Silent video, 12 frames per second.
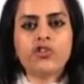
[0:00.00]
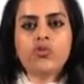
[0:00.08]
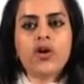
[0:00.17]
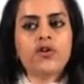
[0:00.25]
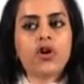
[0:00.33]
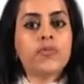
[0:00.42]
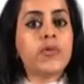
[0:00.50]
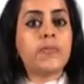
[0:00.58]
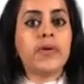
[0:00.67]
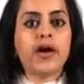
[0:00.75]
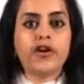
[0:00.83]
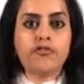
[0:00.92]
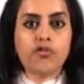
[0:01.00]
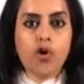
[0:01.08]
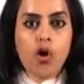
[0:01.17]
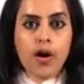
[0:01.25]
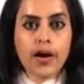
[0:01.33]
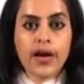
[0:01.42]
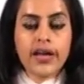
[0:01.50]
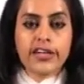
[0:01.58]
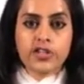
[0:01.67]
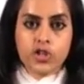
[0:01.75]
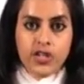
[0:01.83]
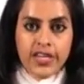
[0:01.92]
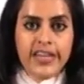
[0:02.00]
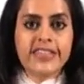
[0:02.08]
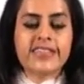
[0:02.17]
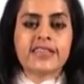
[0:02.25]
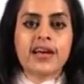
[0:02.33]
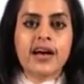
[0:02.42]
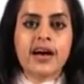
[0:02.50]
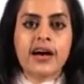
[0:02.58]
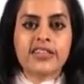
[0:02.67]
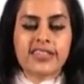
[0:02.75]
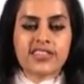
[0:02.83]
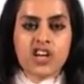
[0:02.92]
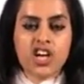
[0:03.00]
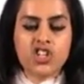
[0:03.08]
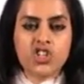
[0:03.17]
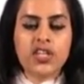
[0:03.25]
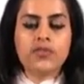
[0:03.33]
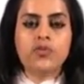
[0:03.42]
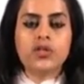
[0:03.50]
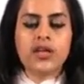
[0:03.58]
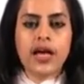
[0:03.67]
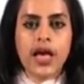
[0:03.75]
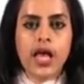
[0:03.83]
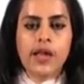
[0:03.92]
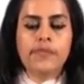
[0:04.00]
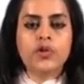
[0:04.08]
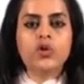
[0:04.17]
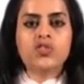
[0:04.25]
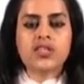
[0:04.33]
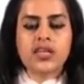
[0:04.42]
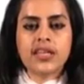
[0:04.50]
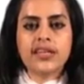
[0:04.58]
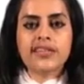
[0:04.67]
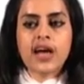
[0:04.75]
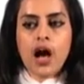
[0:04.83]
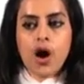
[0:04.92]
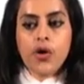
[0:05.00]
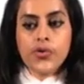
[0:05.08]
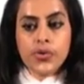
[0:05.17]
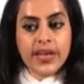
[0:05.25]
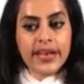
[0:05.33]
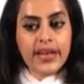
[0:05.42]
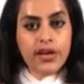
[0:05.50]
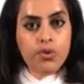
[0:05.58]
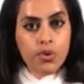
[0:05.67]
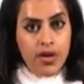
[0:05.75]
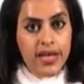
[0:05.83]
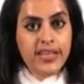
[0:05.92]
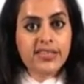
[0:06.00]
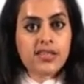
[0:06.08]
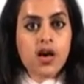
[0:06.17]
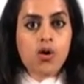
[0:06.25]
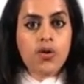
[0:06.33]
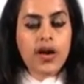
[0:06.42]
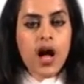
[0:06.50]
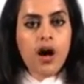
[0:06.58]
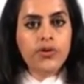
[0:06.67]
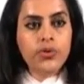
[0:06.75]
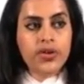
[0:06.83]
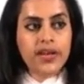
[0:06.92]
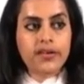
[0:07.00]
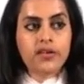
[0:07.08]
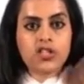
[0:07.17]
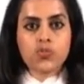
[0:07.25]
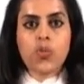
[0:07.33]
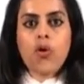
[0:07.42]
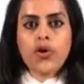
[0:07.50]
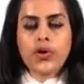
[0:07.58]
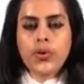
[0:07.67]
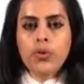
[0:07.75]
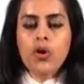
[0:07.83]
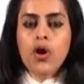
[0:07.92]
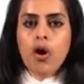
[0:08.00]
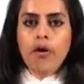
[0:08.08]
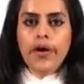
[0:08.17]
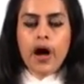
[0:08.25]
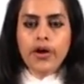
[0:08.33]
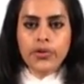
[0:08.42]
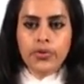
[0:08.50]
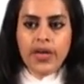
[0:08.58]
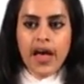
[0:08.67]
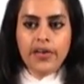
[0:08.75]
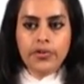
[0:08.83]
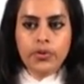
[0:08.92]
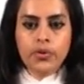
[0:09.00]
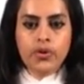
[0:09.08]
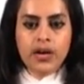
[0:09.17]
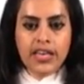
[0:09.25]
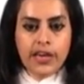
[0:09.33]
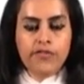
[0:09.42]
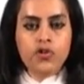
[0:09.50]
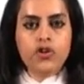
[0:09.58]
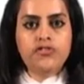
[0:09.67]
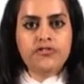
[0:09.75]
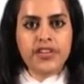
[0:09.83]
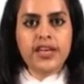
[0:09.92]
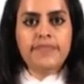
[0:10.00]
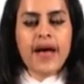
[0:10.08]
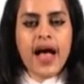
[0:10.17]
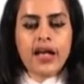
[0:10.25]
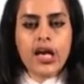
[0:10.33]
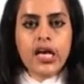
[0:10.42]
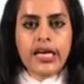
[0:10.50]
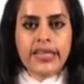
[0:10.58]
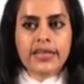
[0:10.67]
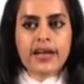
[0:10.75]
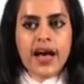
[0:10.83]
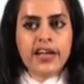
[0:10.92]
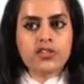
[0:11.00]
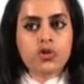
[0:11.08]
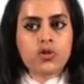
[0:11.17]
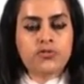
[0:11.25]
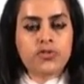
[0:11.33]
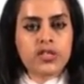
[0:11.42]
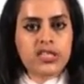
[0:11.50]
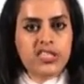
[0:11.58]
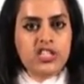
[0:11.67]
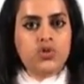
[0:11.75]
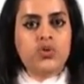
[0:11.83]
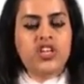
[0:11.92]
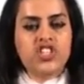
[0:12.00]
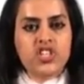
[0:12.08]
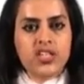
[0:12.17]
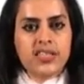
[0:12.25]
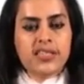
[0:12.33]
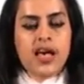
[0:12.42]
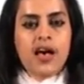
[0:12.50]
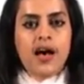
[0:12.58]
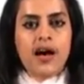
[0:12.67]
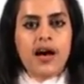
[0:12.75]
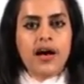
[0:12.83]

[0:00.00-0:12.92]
that you are not prepared for. Today's discussion would help you see that how you can address, or how you can respond to, or how you can give your feedback in the kinds of the situations